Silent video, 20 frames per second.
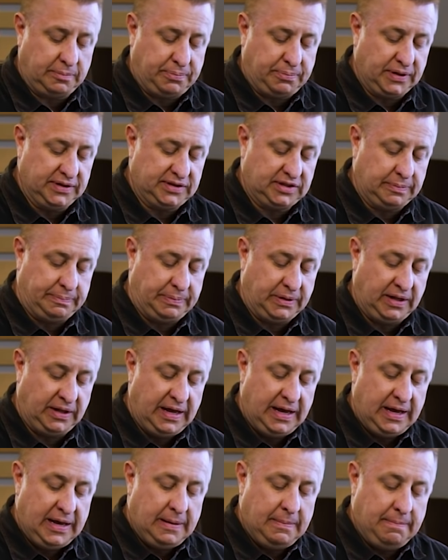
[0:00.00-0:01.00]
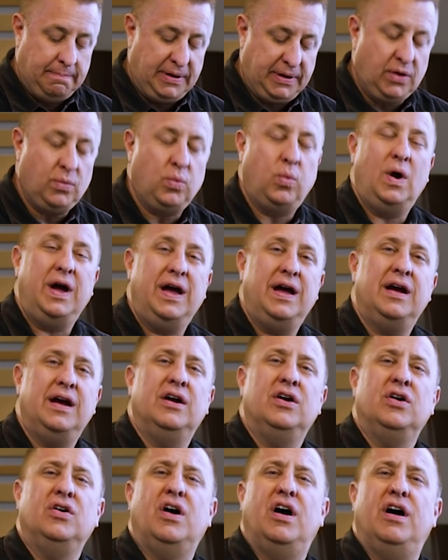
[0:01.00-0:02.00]
principle.
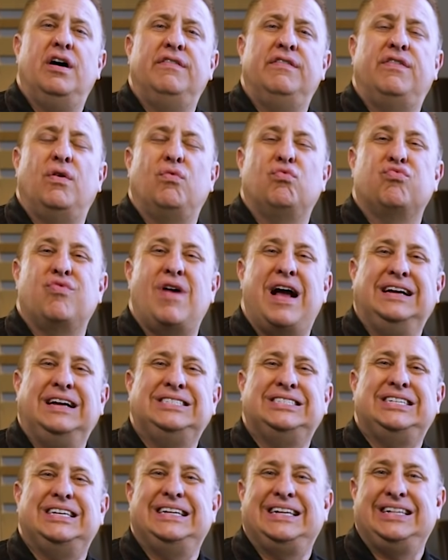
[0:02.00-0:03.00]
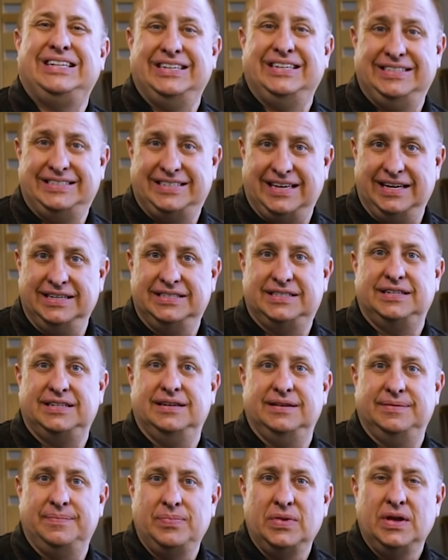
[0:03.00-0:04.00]
Beware of
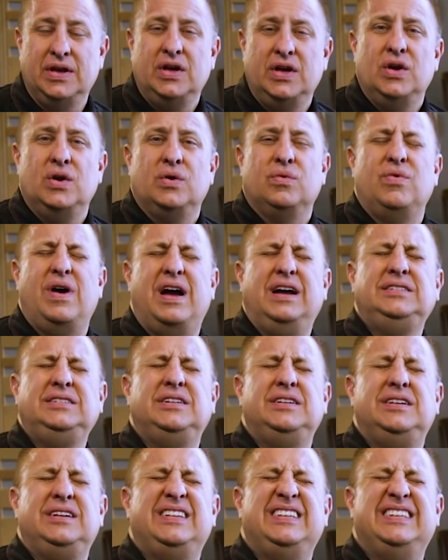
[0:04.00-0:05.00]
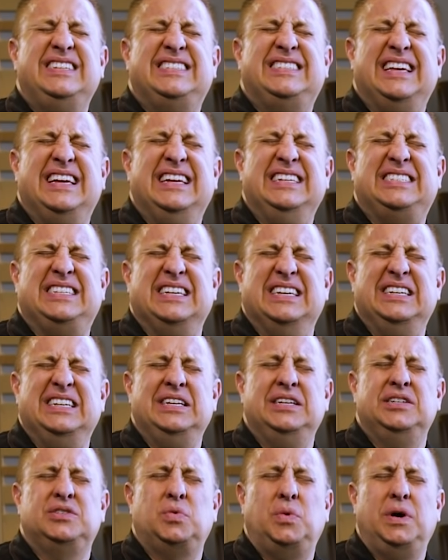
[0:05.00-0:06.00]
rationalization. Rationalization
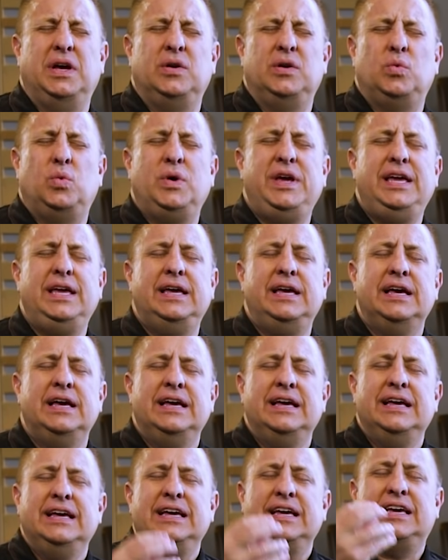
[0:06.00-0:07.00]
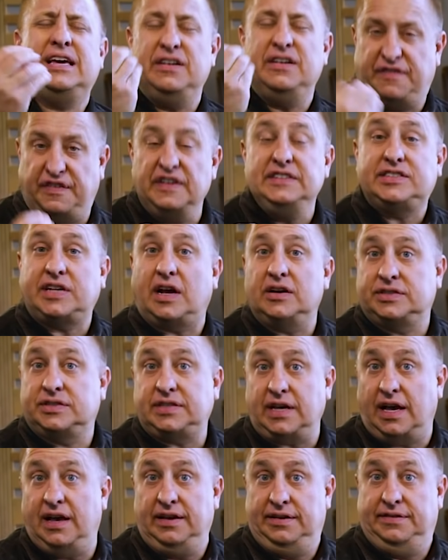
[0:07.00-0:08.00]
is when we convince
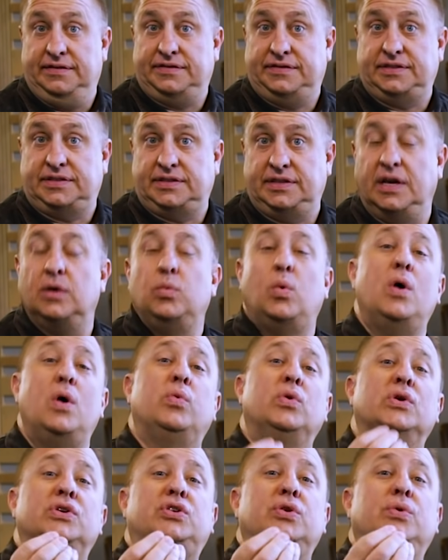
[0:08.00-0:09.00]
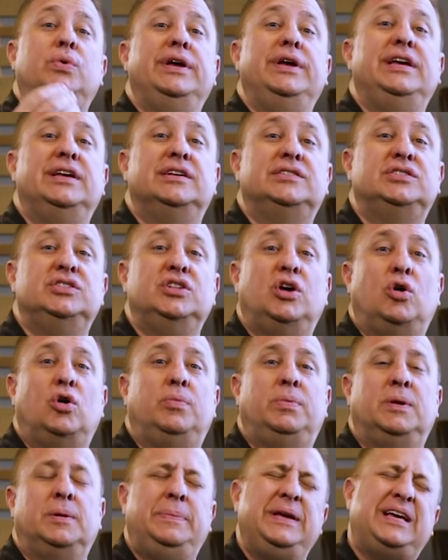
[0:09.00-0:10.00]
ourselves that what we're doing is
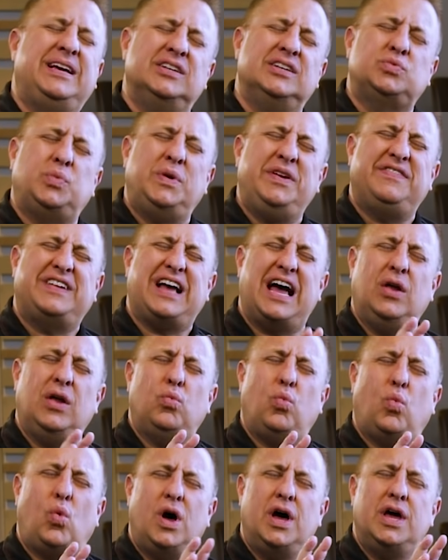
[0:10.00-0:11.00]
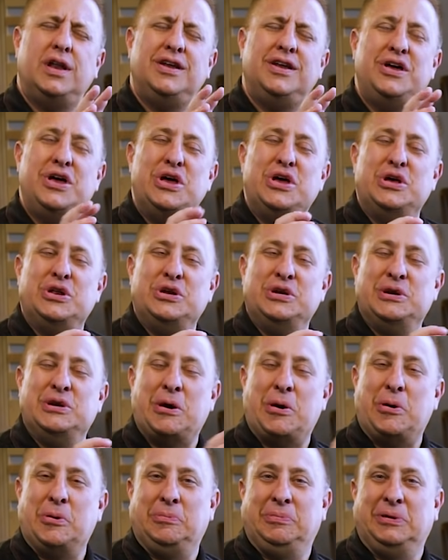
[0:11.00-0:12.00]
noble because we've got one
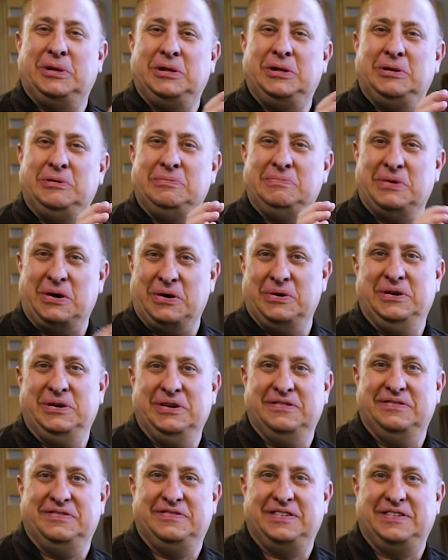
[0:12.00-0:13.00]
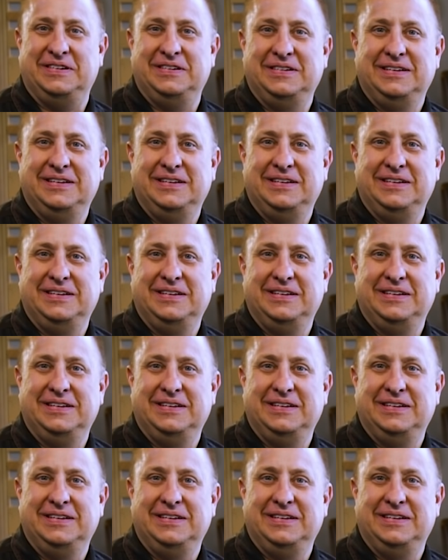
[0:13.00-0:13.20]
noble motive.